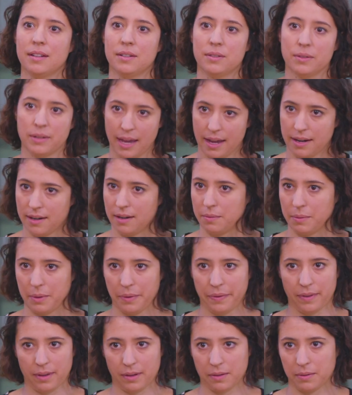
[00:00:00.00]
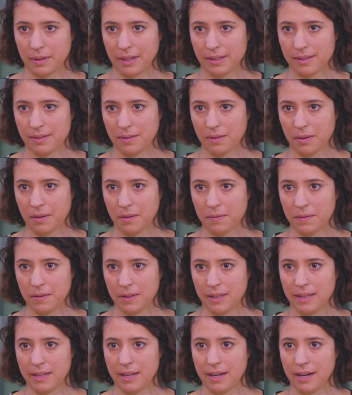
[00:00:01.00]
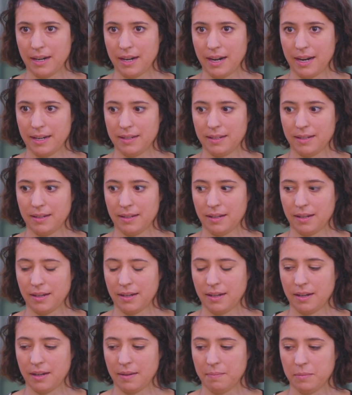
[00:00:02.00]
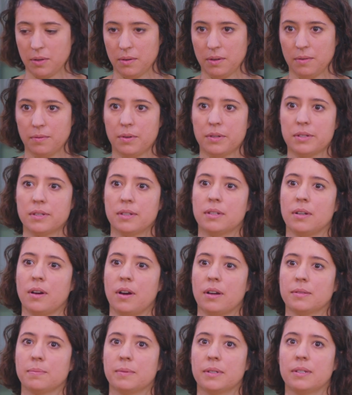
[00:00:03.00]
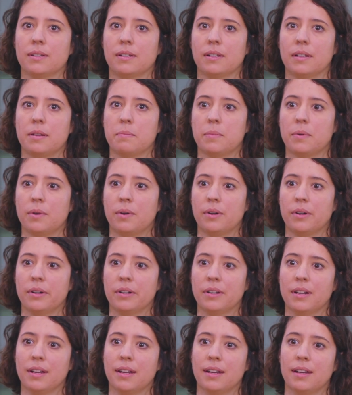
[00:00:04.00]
together with Christoph here at the uh, um, University Hospital in Bern.